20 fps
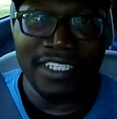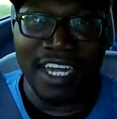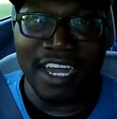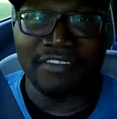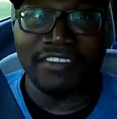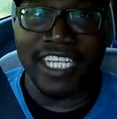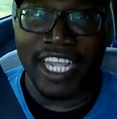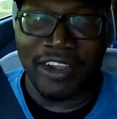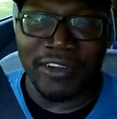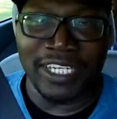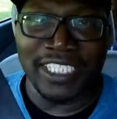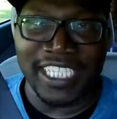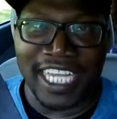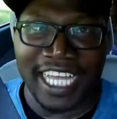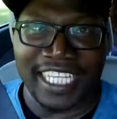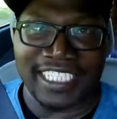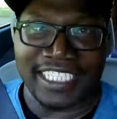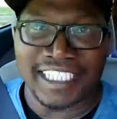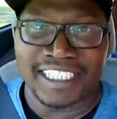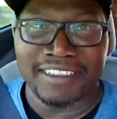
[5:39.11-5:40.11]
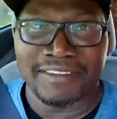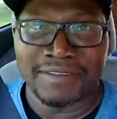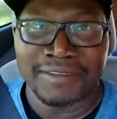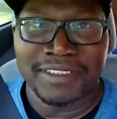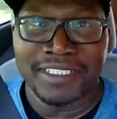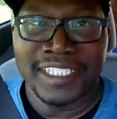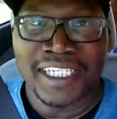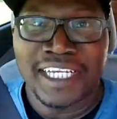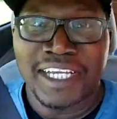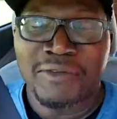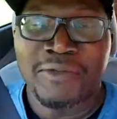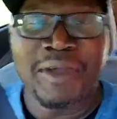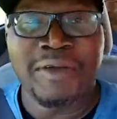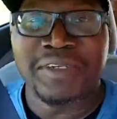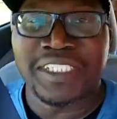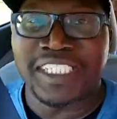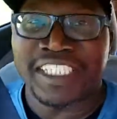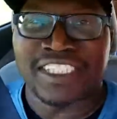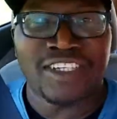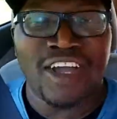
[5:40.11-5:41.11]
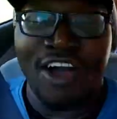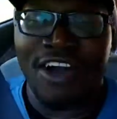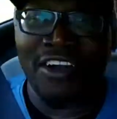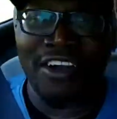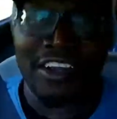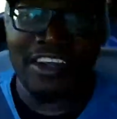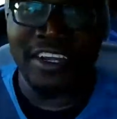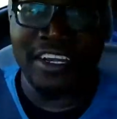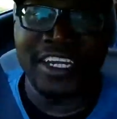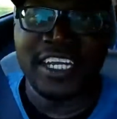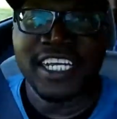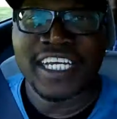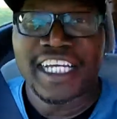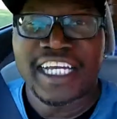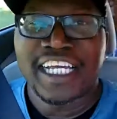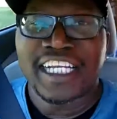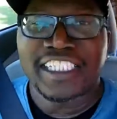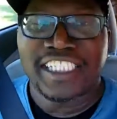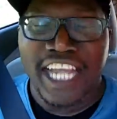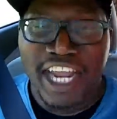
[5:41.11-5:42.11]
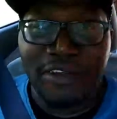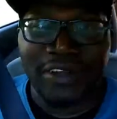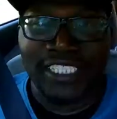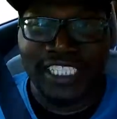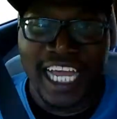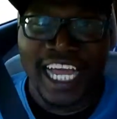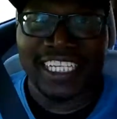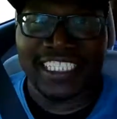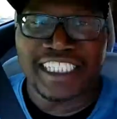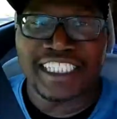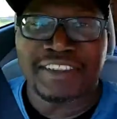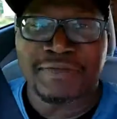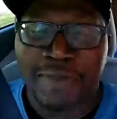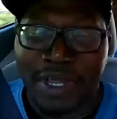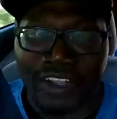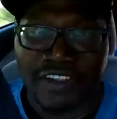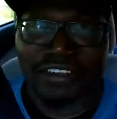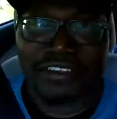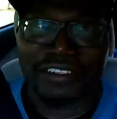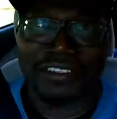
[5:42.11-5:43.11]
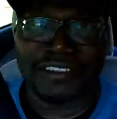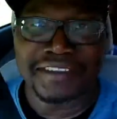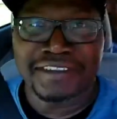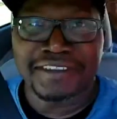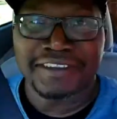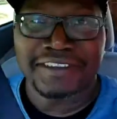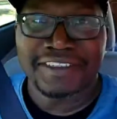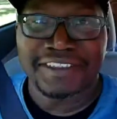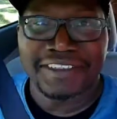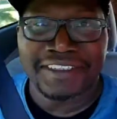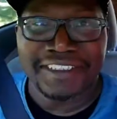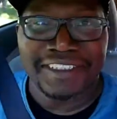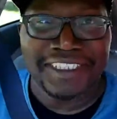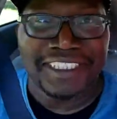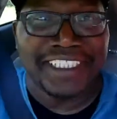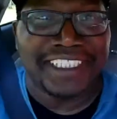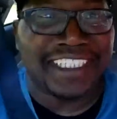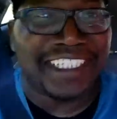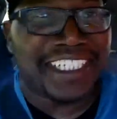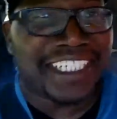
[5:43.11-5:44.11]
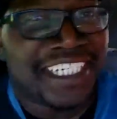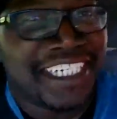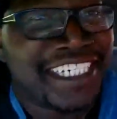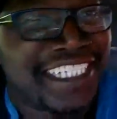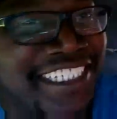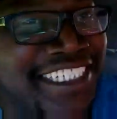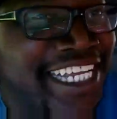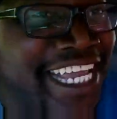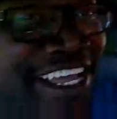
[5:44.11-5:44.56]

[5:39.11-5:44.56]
of Tara Johnson. We would just call her Tara Johnson's mother. Say